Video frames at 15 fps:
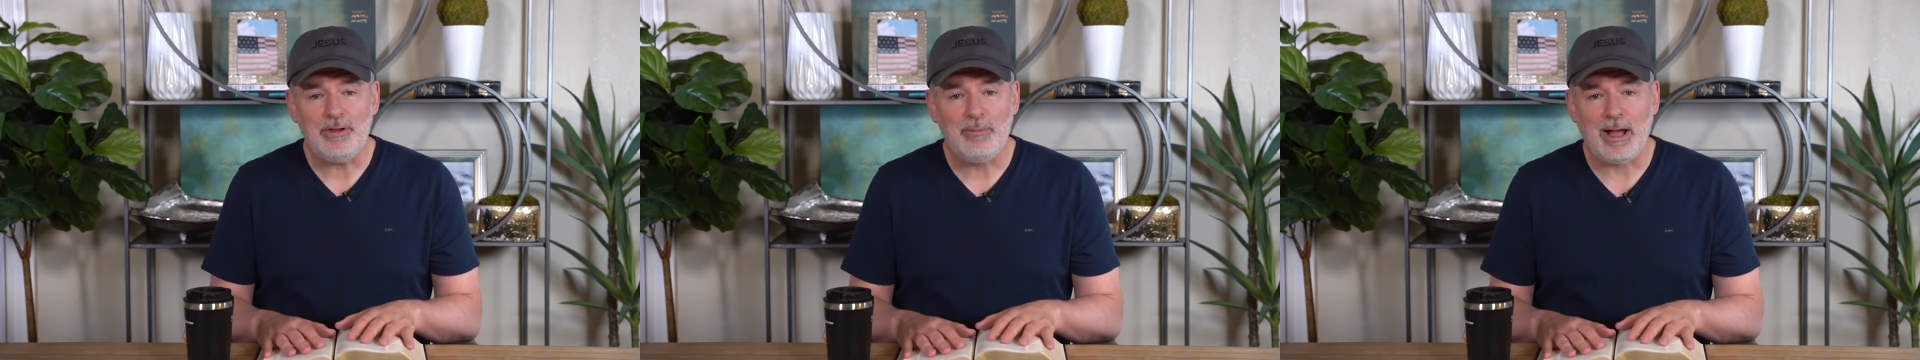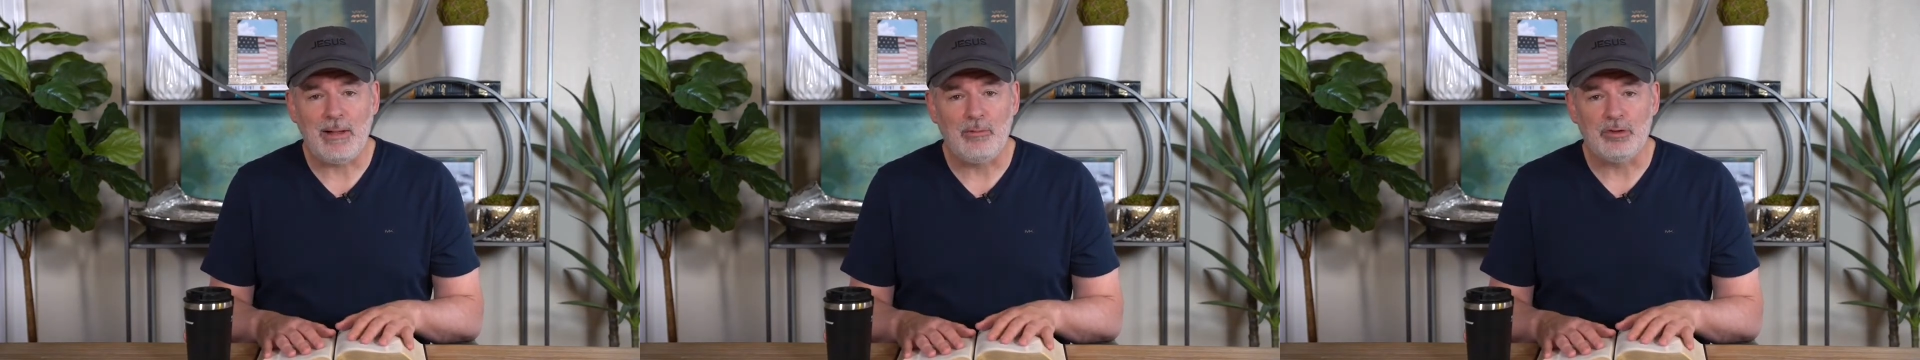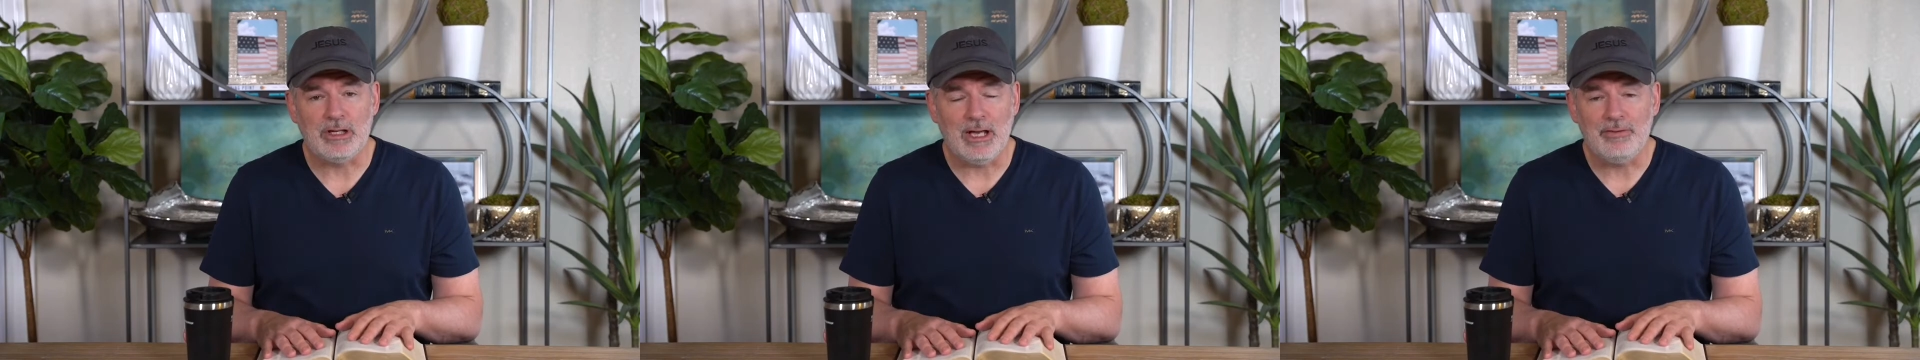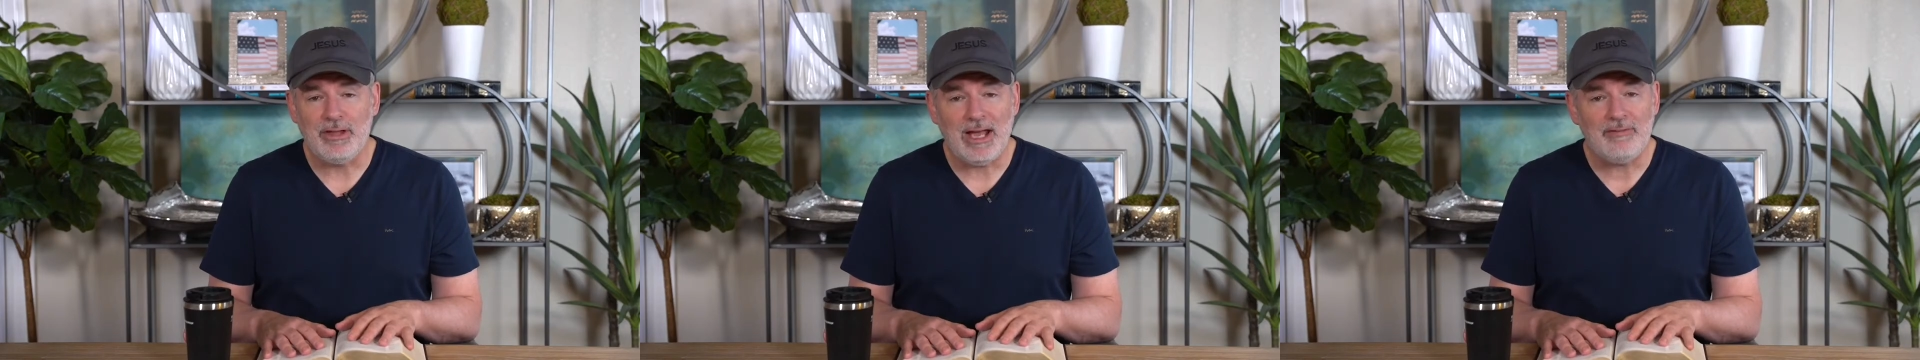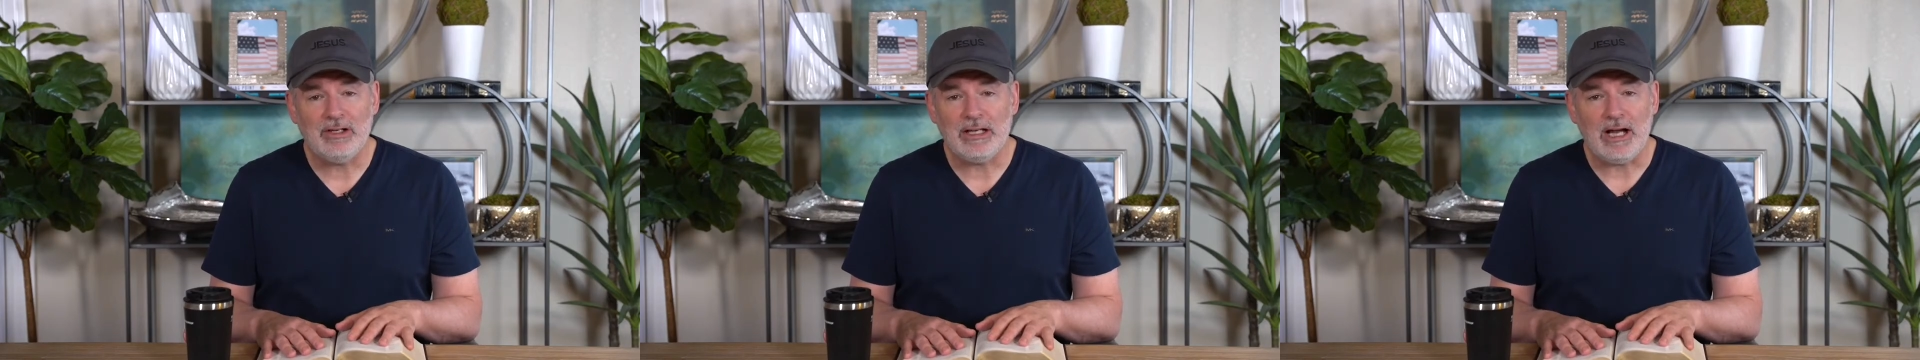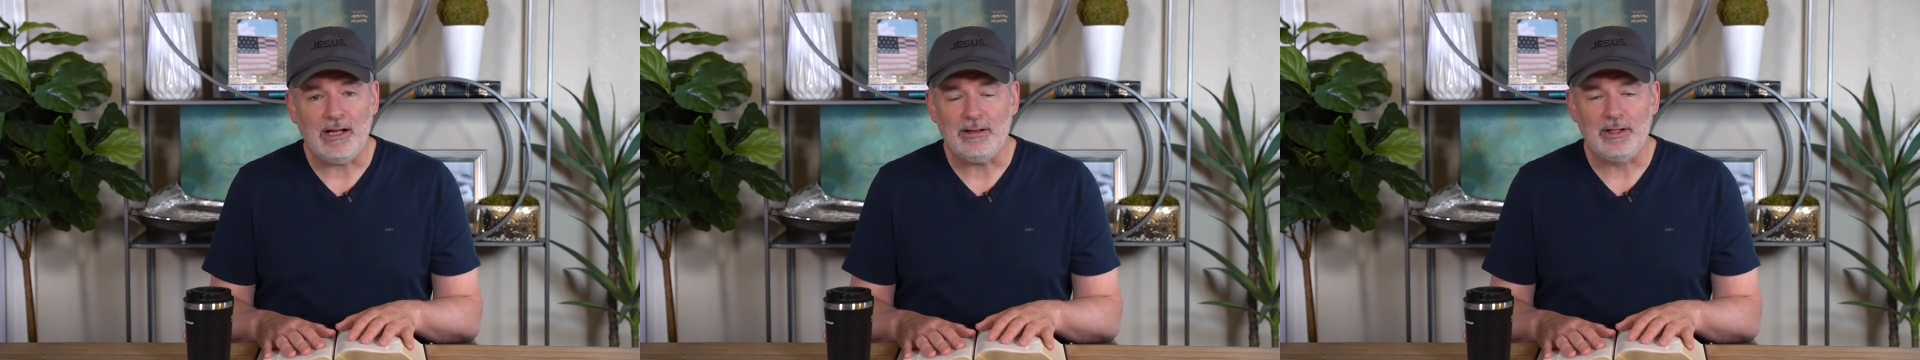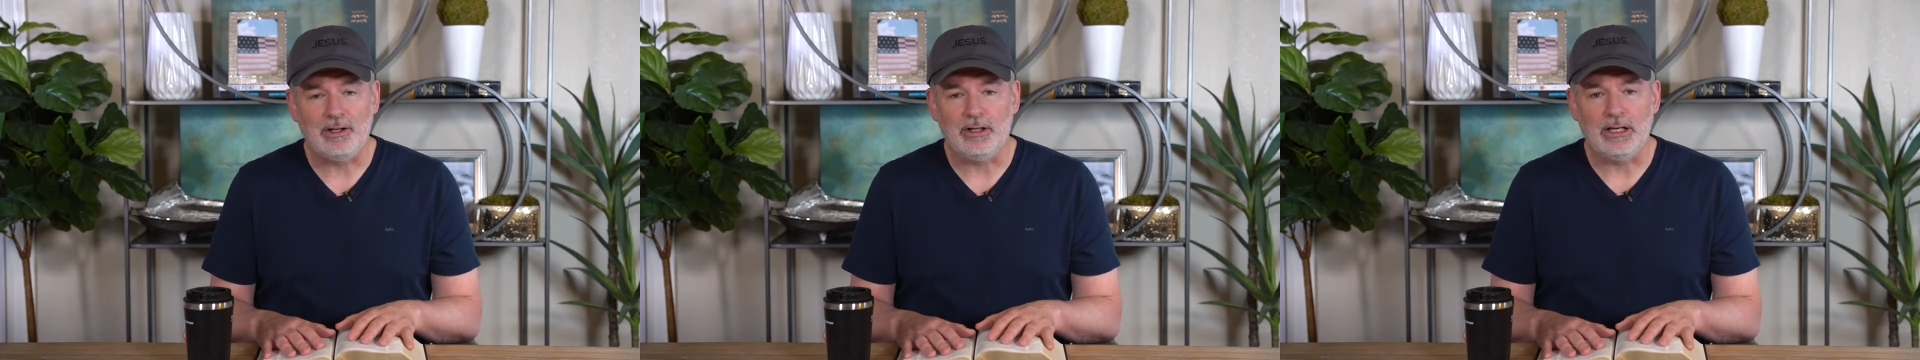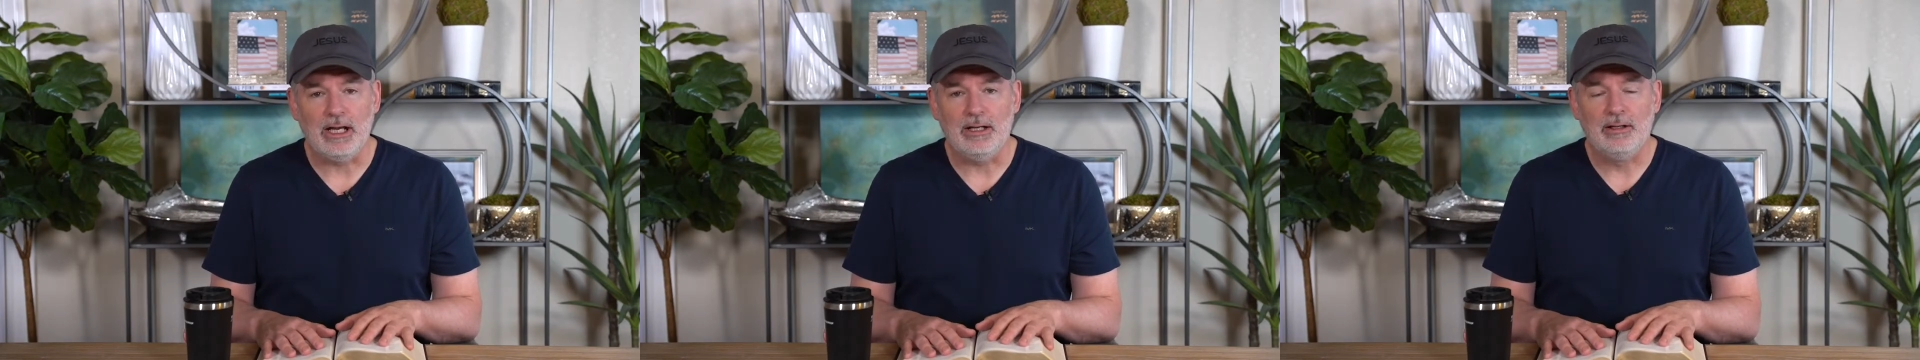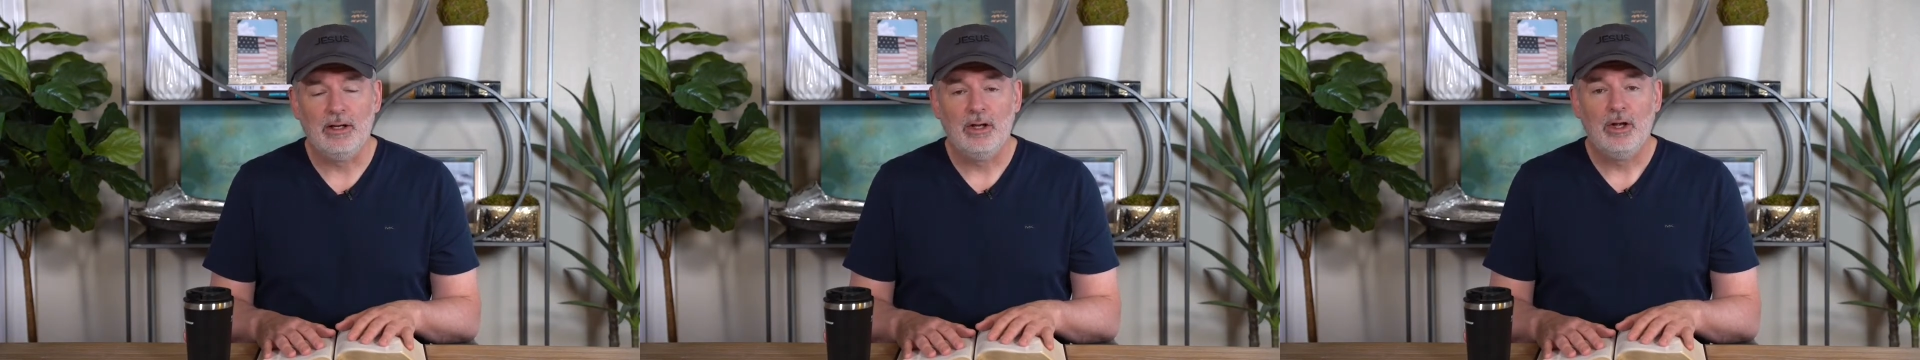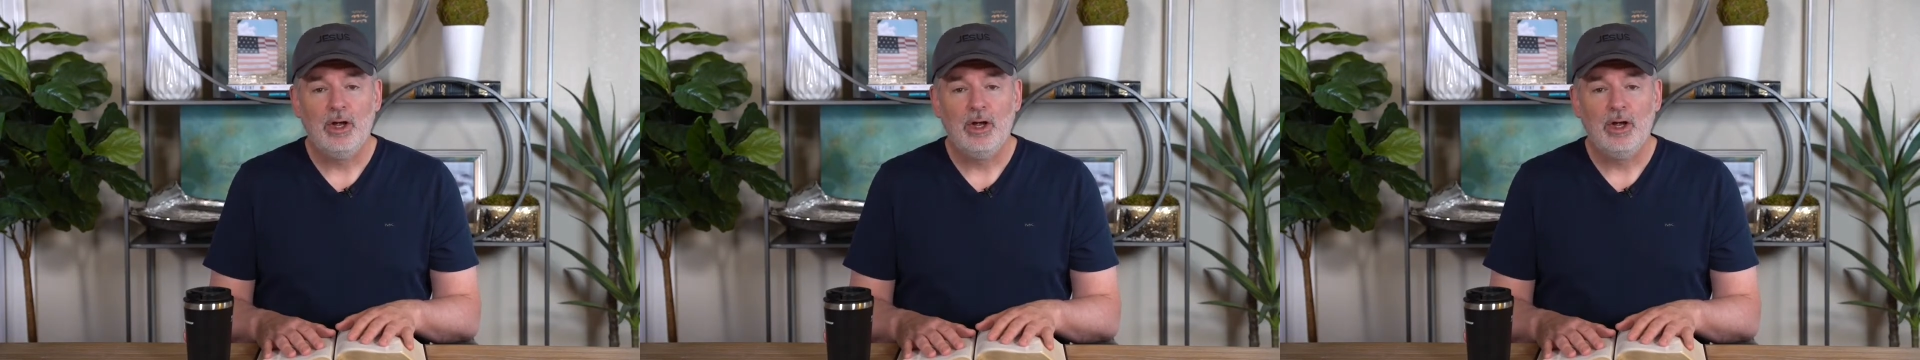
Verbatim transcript: Bible yet, they haven't got there yet,